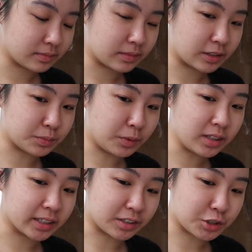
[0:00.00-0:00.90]
It's
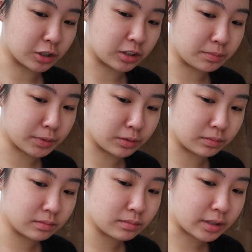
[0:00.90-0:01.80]
more like a chocolate
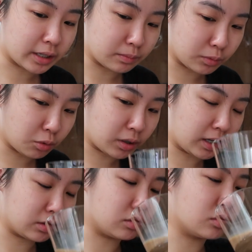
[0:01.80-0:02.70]
milk than
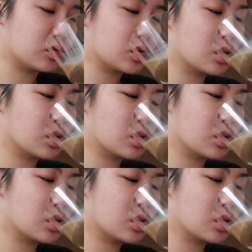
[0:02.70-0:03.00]
mocha though.